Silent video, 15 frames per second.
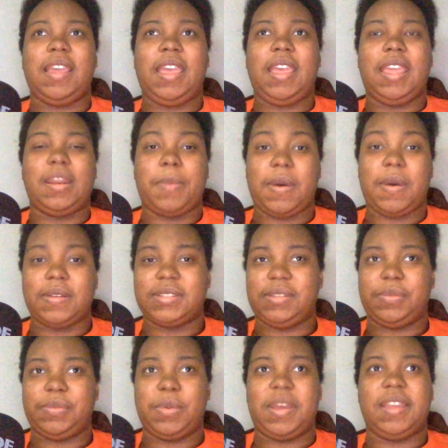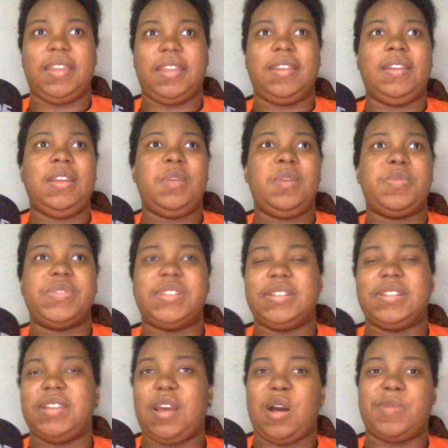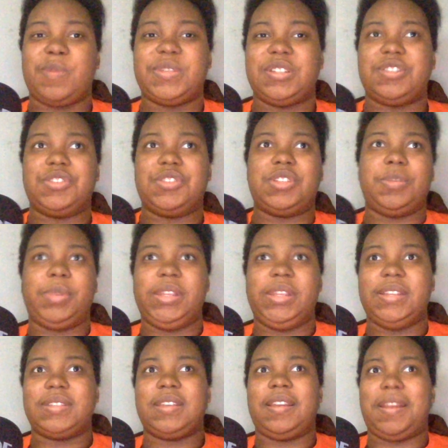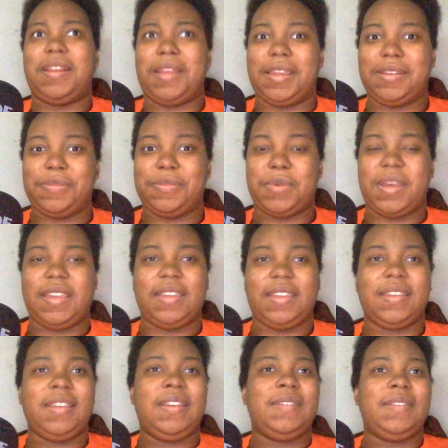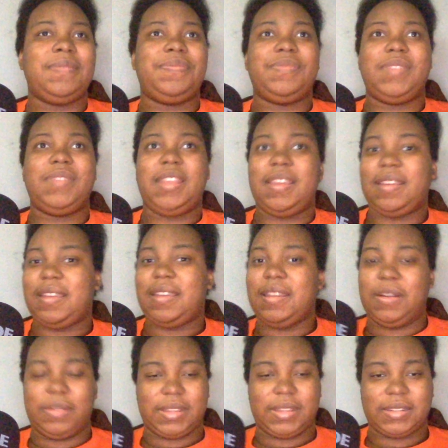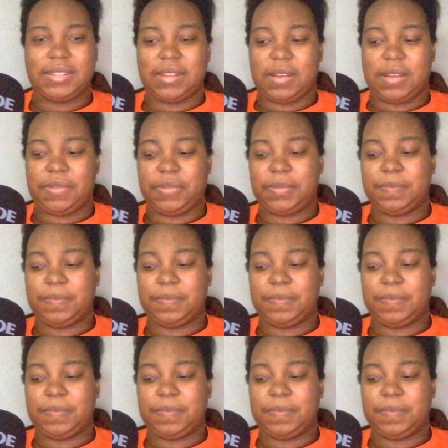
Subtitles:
in a positive way, presenting opposition to the police in a negative way, and all that stuff.